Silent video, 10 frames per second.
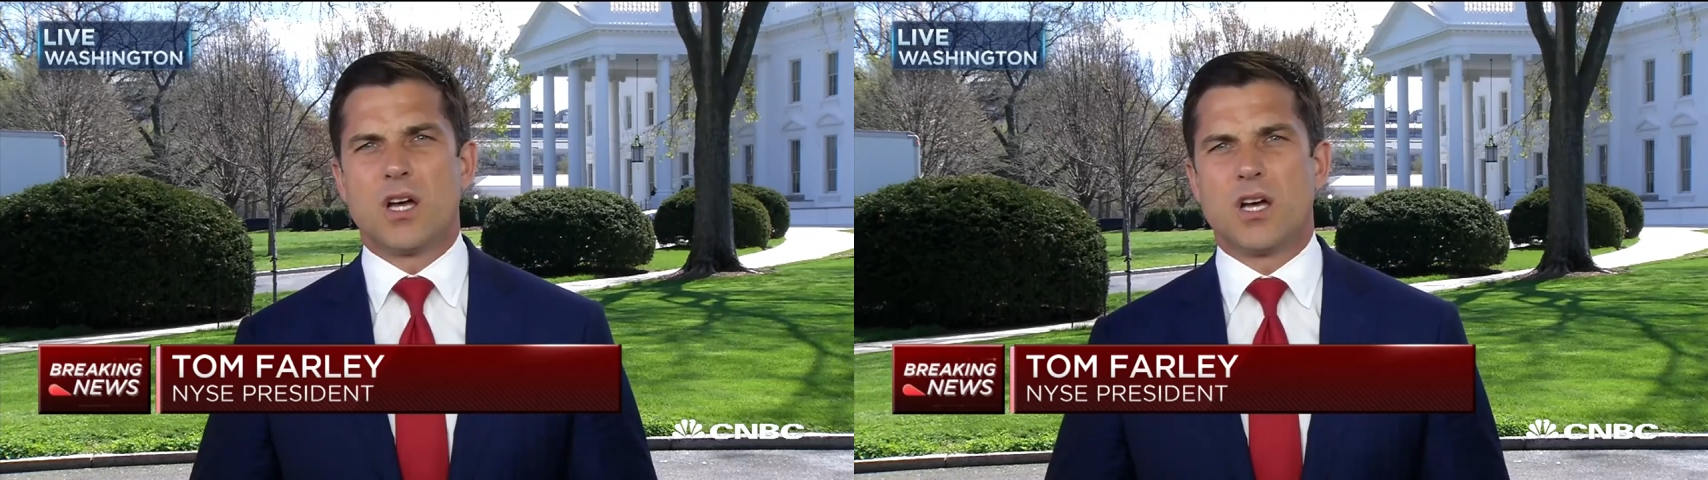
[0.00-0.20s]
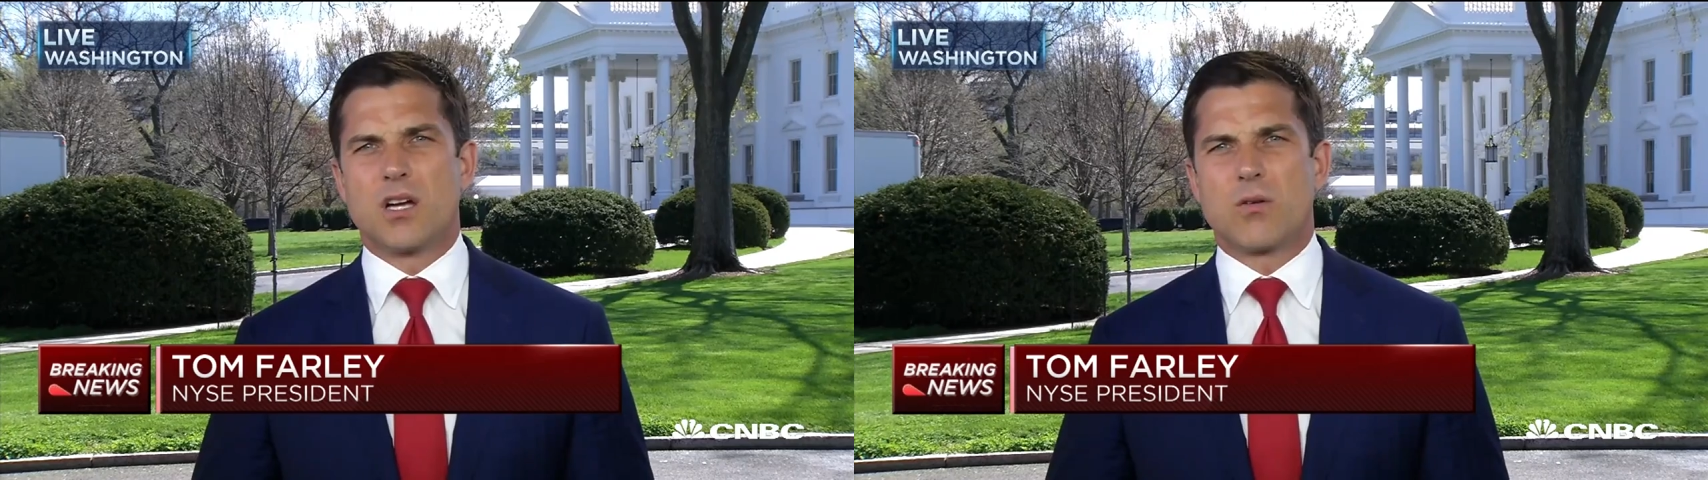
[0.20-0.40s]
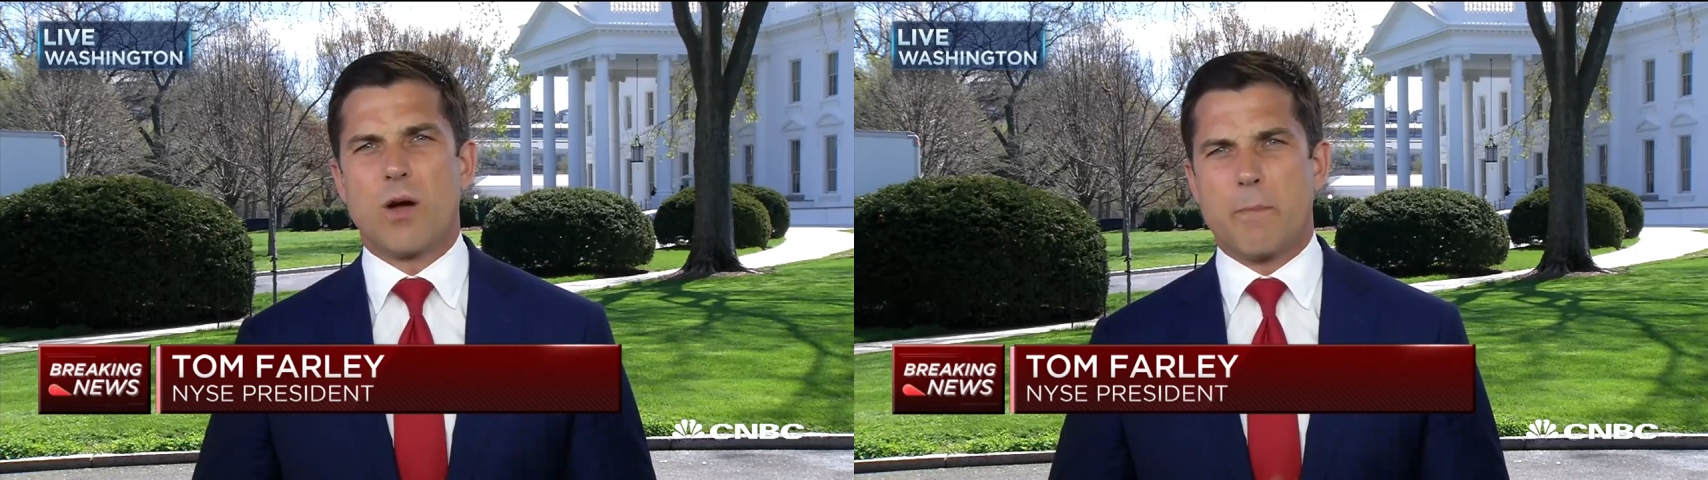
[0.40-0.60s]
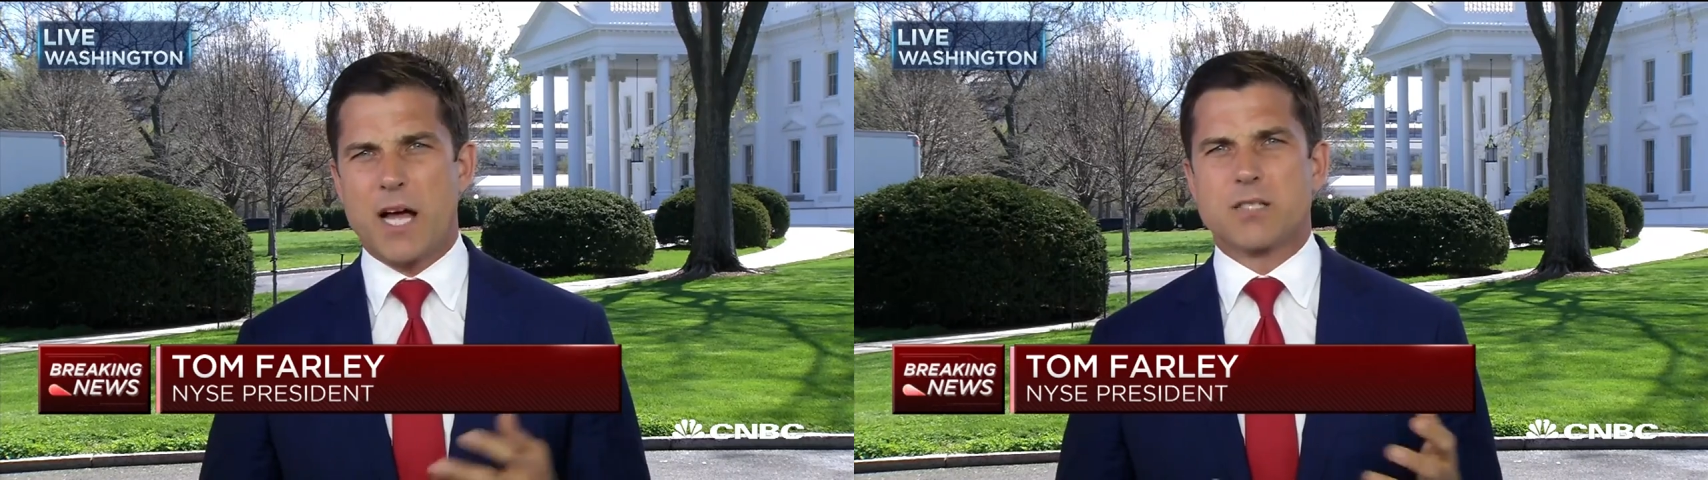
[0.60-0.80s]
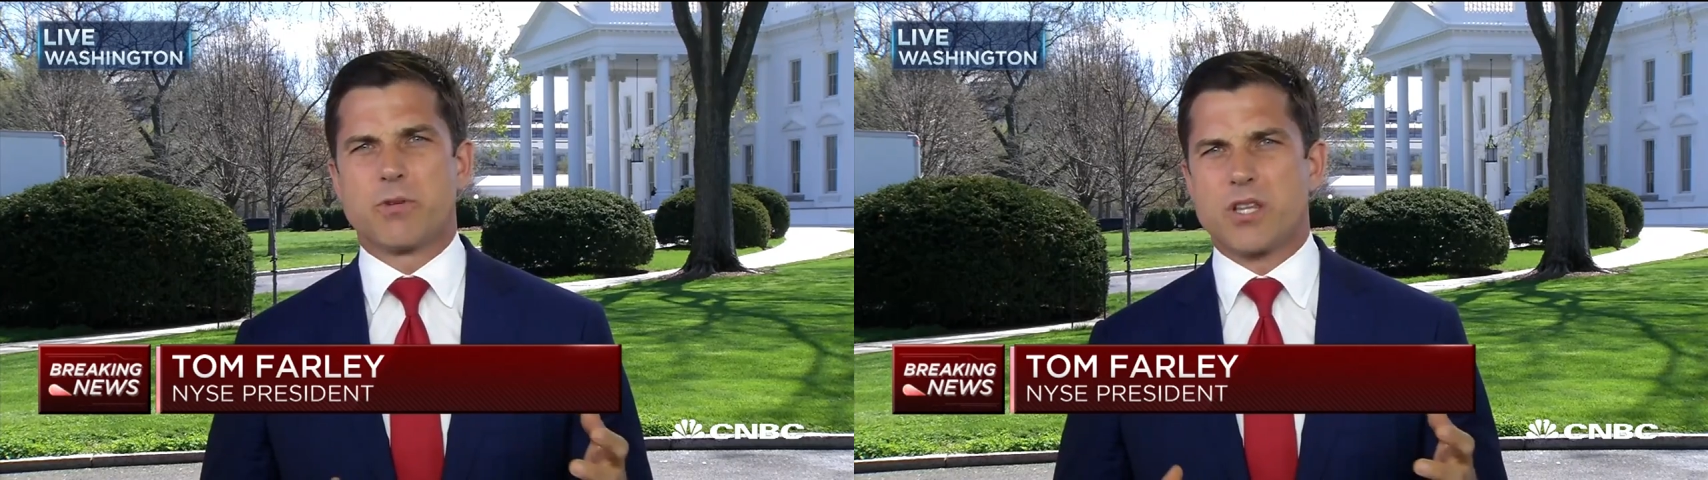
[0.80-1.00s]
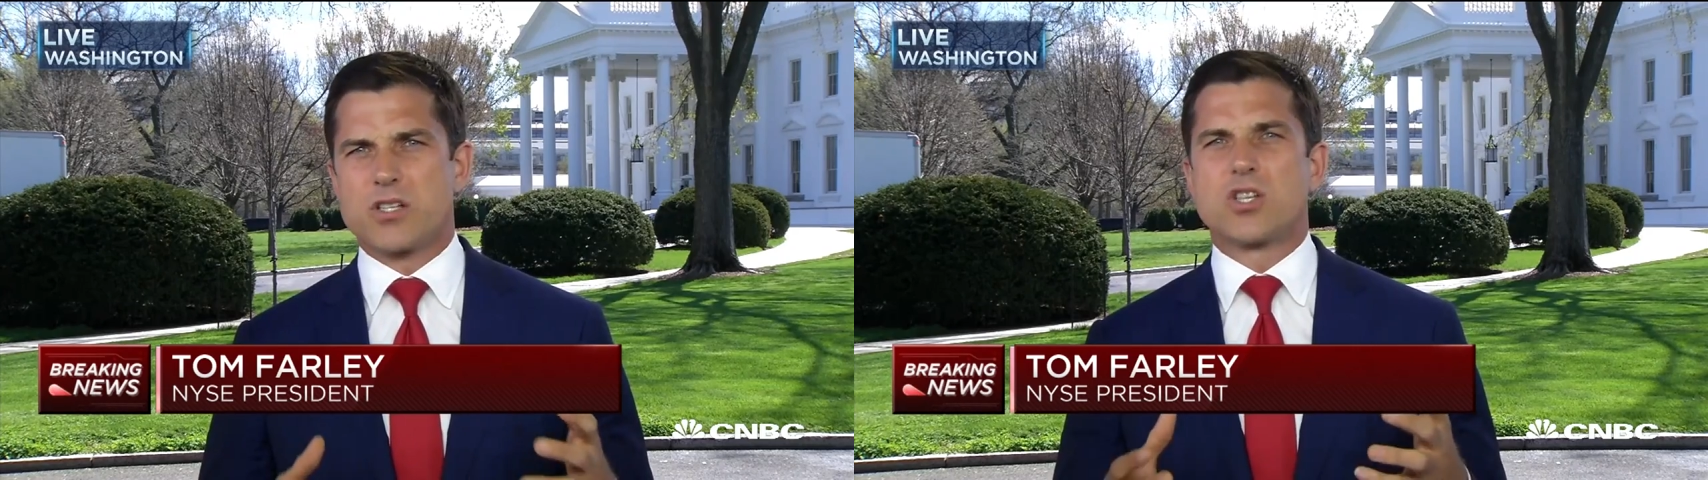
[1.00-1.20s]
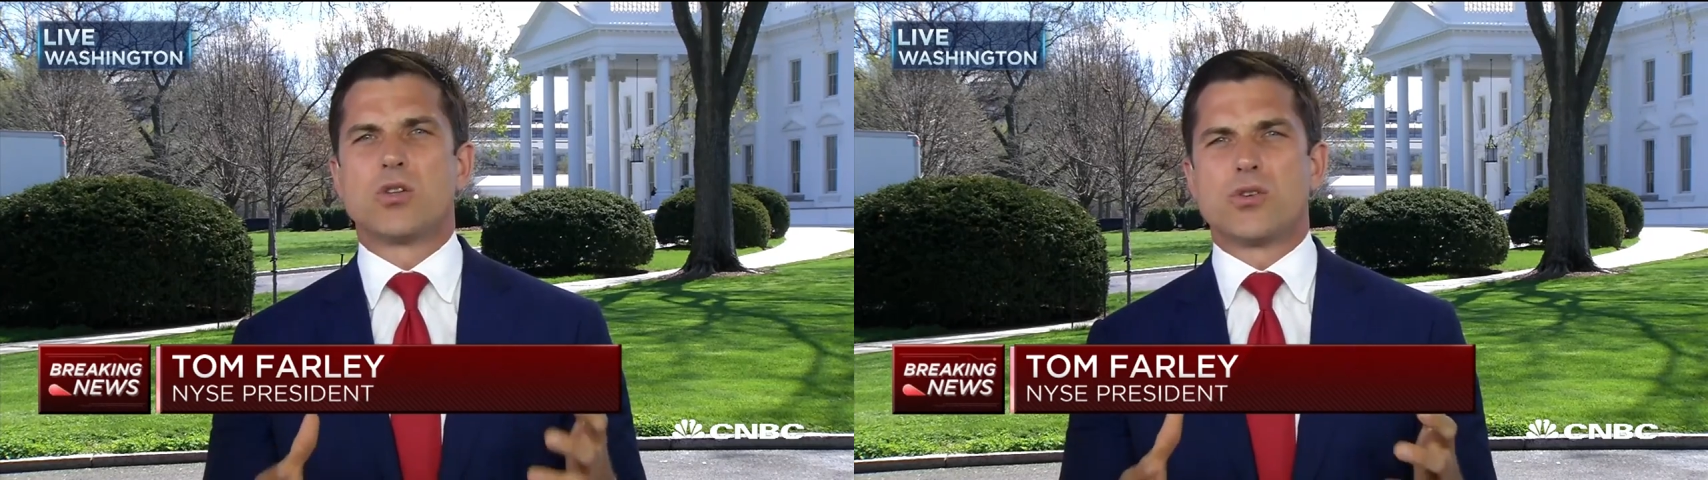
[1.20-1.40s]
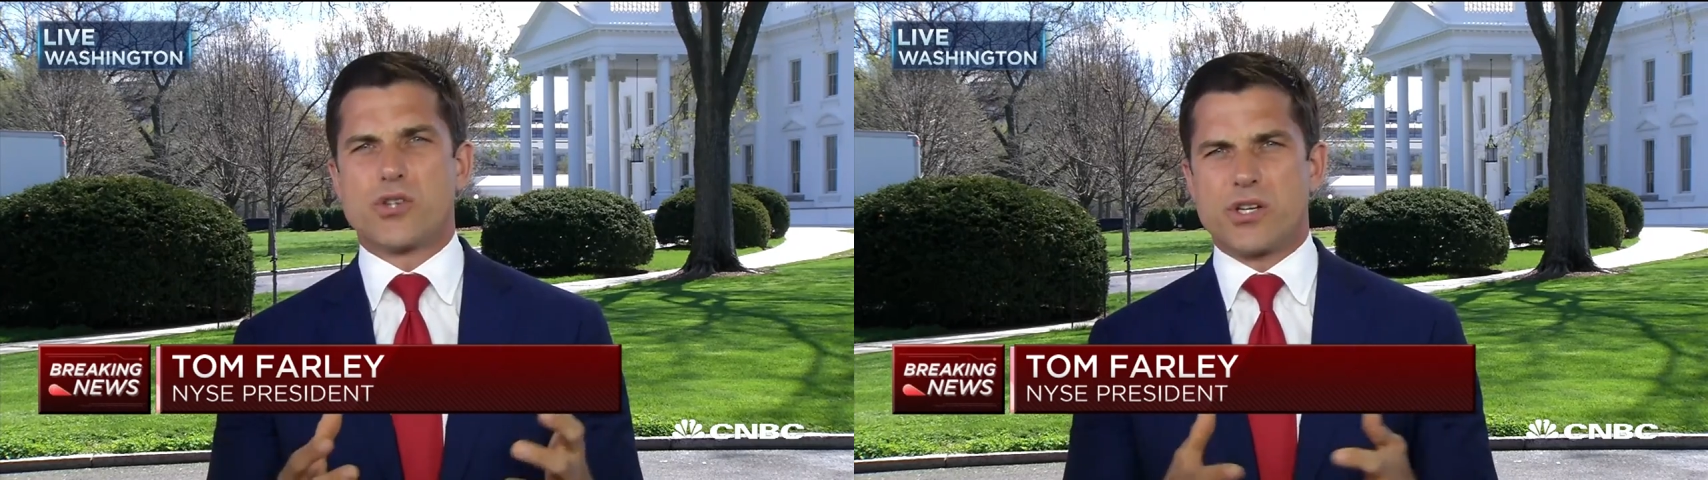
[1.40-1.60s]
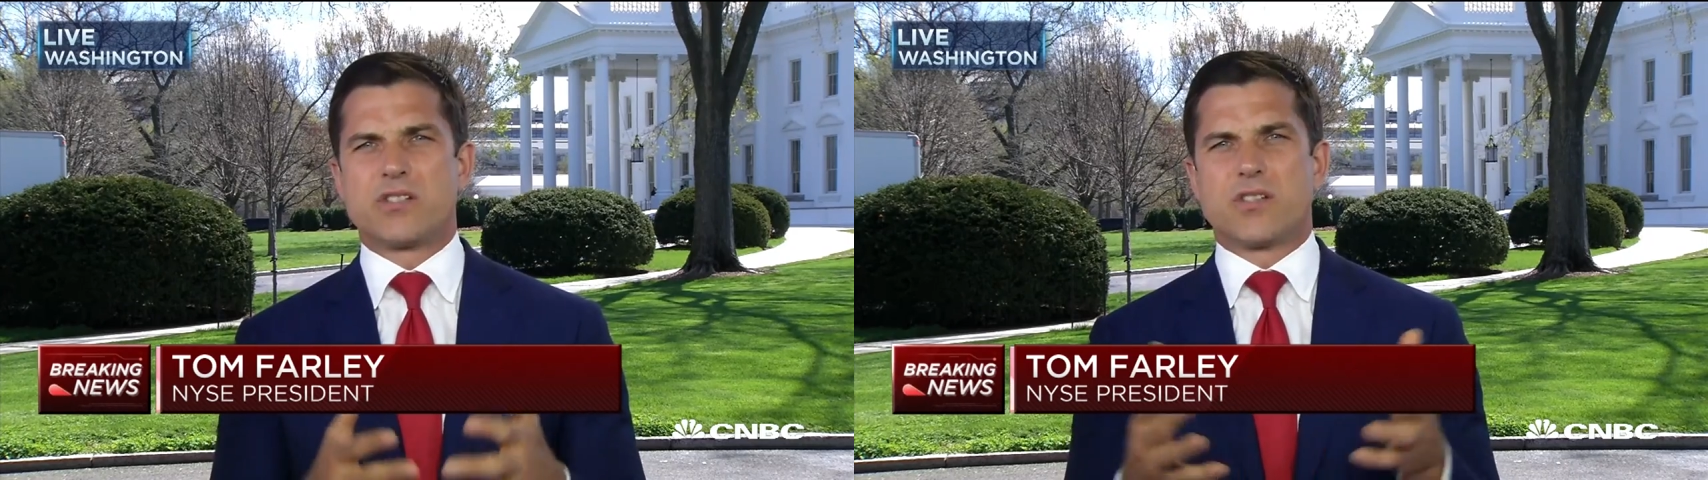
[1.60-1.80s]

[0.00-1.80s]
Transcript: uh, quite possibly the solution